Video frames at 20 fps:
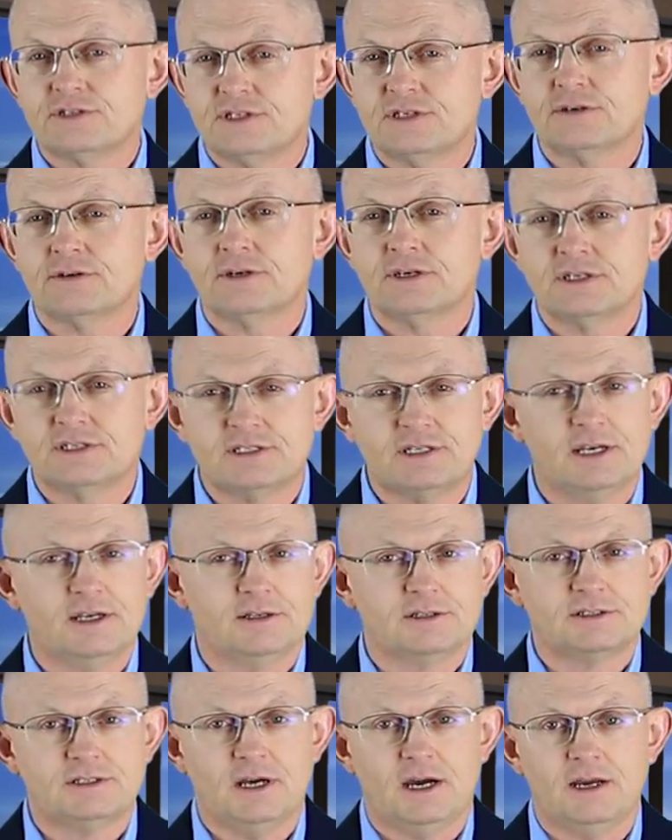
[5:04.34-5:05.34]
serious
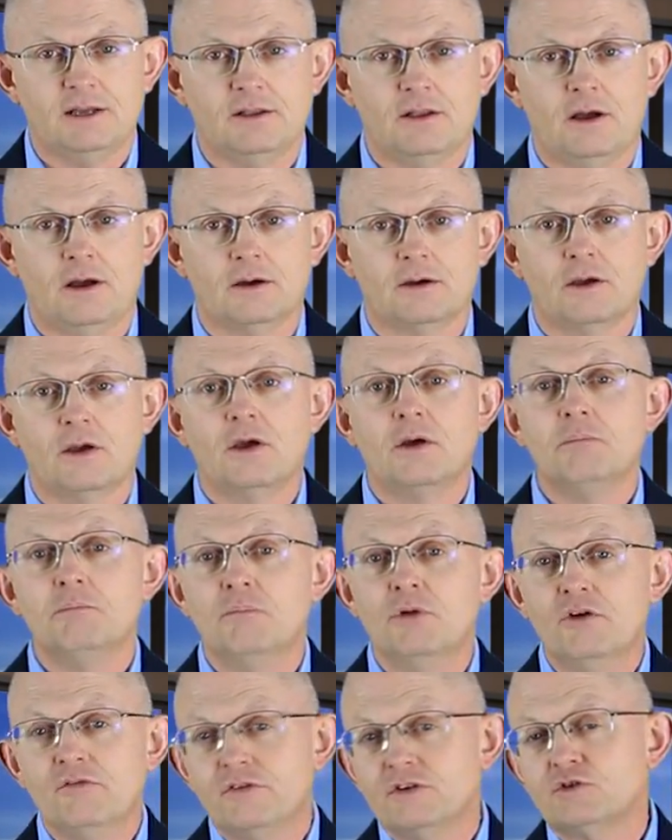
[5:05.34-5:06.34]
sales dialogue,
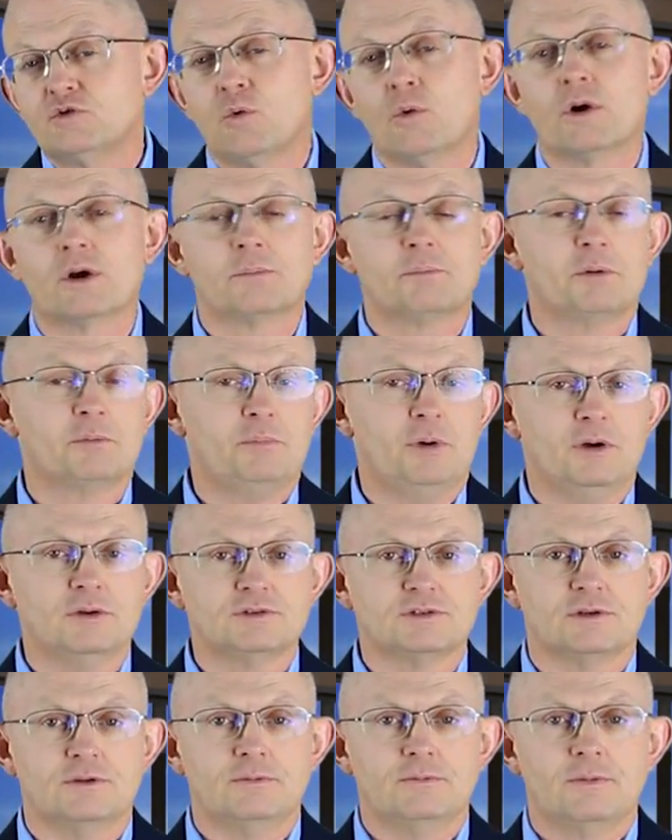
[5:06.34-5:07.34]
moving toward a
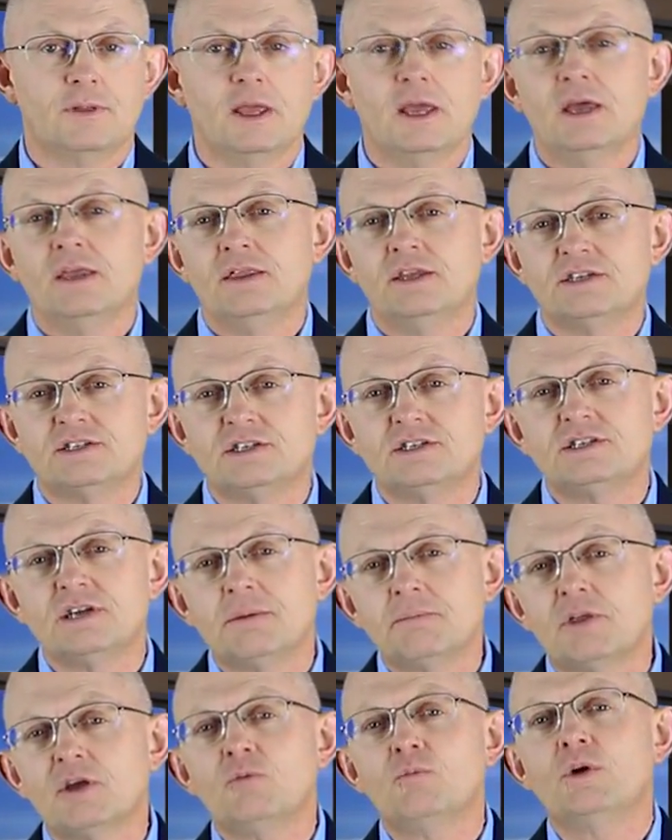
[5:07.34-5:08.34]
proposal. This is
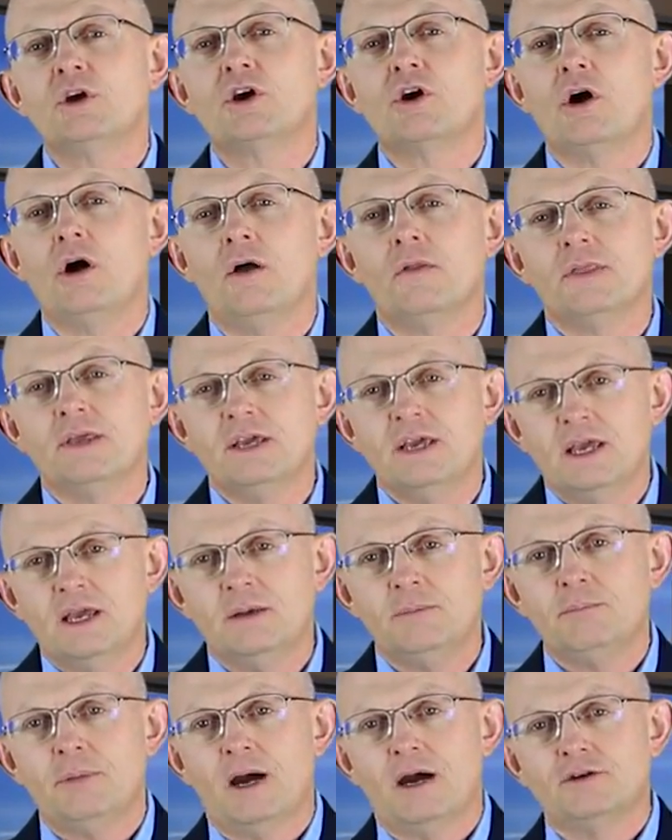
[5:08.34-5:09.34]
something we call the
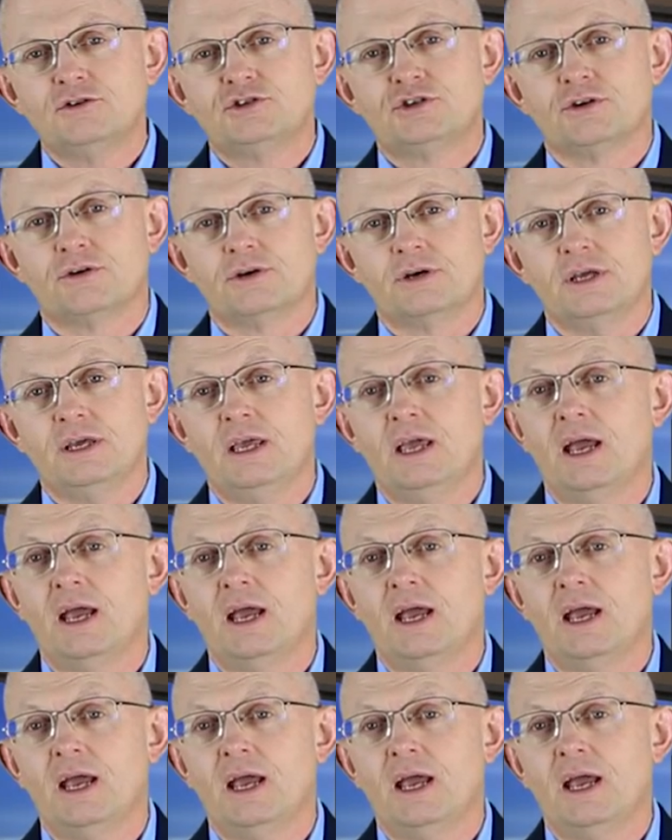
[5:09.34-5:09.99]
inbound journey,